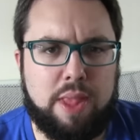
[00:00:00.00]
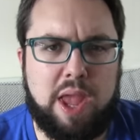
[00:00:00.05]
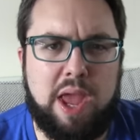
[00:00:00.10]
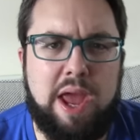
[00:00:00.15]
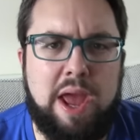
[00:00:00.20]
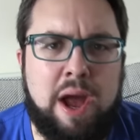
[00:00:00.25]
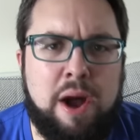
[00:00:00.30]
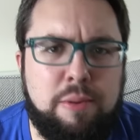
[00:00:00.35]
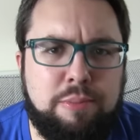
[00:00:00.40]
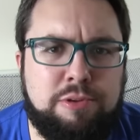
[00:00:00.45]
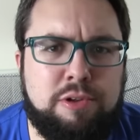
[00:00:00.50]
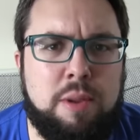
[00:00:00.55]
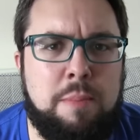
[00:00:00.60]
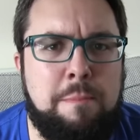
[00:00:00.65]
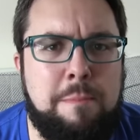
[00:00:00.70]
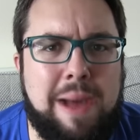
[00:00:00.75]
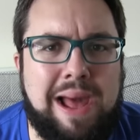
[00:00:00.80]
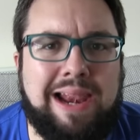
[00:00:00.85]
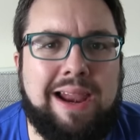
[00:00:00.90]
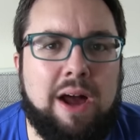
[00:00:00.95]
It helps to
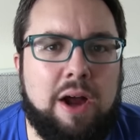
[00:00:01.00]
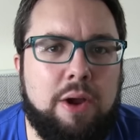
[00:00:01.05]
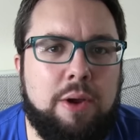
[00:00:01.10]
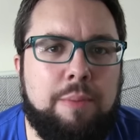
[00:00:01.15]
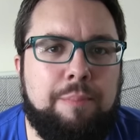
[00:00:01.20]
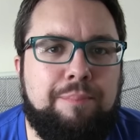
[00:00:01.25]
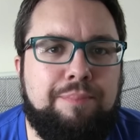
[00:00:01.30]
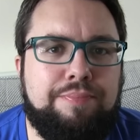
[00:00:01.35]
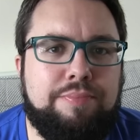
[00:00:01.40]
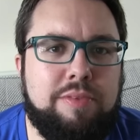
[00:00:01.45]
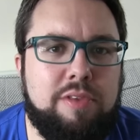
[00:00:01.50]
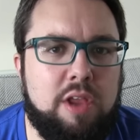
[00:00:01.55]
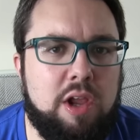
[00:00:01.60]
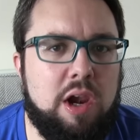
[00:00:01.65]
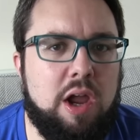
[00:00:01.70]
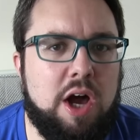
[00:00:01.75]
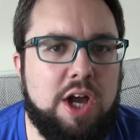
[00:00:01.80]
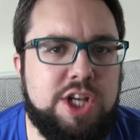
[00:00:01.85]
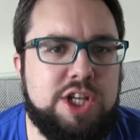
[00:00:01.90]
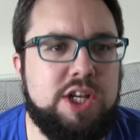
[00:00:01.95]
mellow the
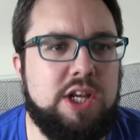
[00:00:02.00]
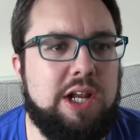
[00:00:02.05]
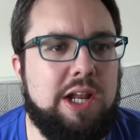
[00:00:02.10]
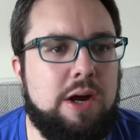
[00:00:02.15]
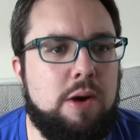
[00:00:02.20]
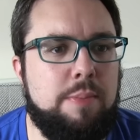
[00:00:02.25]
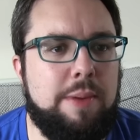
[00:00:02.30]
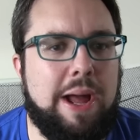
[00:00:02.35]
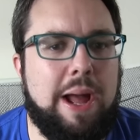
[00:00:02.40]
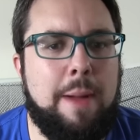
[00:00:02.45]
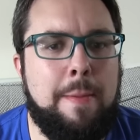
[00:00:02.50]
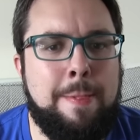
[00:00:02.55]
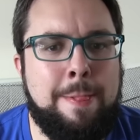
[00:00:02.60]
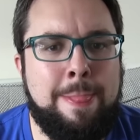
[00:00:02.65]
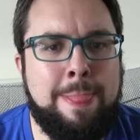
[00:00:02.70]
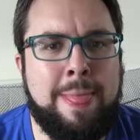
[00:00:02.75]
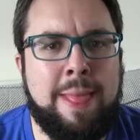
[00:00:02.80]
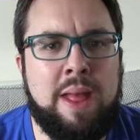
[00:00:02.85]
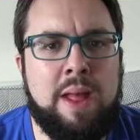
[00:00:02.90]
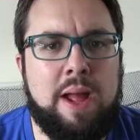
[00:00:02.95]
lychee a little bit
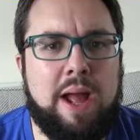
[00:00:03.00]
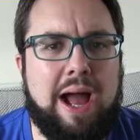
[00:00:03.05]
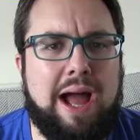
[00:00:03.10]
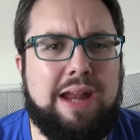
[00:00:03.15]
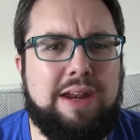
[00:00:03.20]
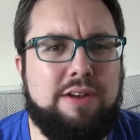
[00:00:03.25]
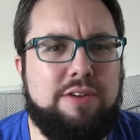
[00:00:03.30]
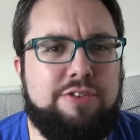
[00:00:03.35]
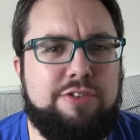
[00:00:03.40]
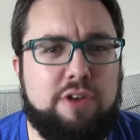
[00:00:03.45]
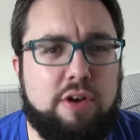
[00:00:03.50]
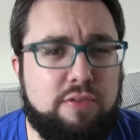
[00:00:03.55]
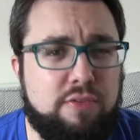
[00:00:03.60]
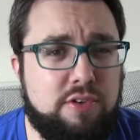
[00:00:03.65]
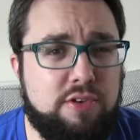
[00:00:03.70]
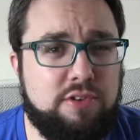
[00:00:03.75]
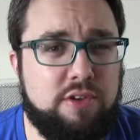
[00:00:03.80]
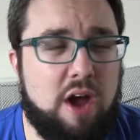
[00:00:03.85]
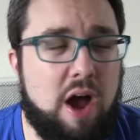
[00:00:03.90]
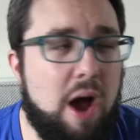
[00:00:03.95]
and
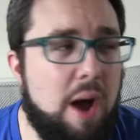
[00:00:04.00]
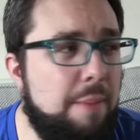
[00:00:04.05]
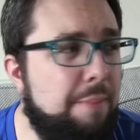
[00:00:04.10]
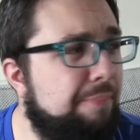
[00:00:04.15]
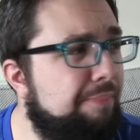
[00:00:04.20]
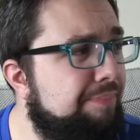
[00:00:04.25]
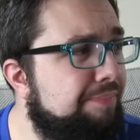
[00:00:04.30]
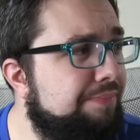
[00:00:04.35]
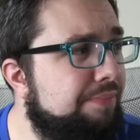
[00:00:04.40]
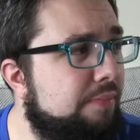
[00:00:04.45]
softens it up.